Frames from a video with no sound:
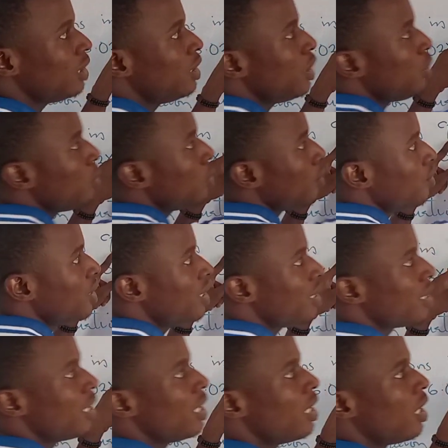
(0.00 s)
ratio of
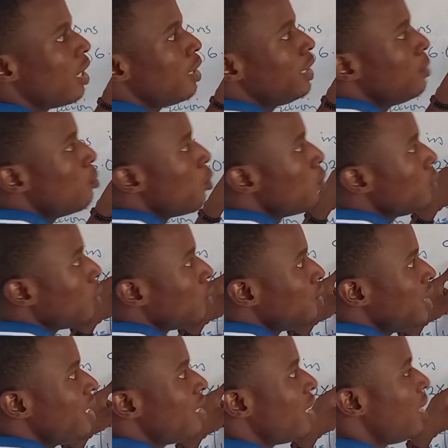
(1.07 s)
this, the mole
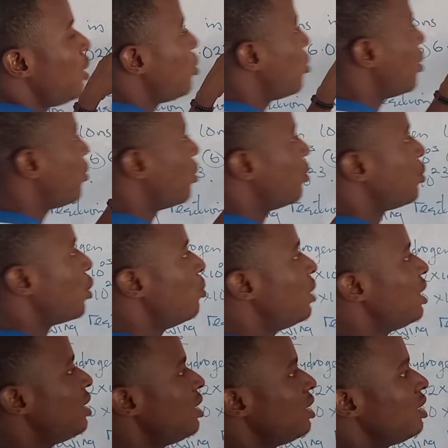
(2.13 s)
of this H2SO4? From
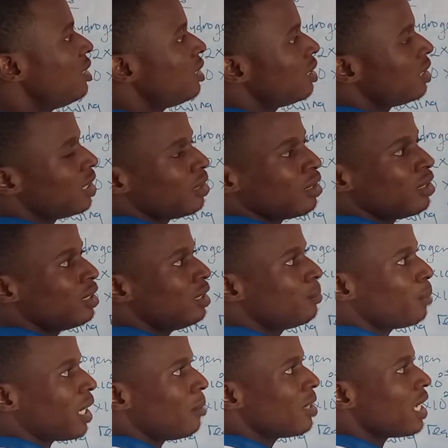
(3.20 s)
the
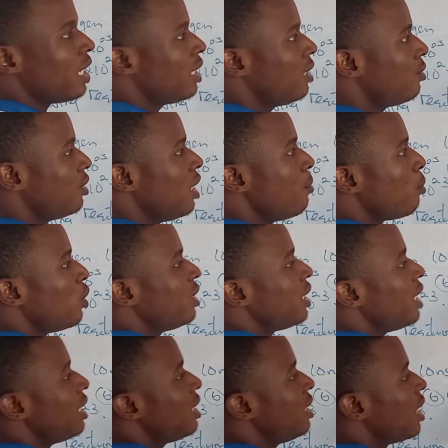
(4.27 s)
parameter given
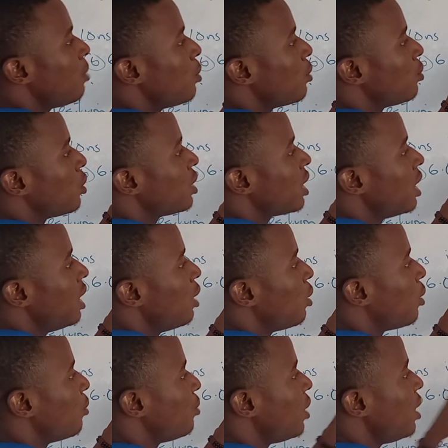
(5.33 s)
9.8 grams of what?
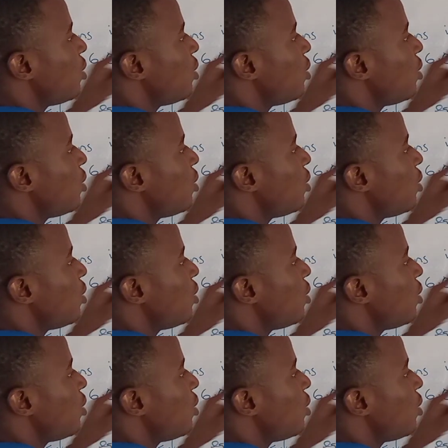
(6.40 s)
Of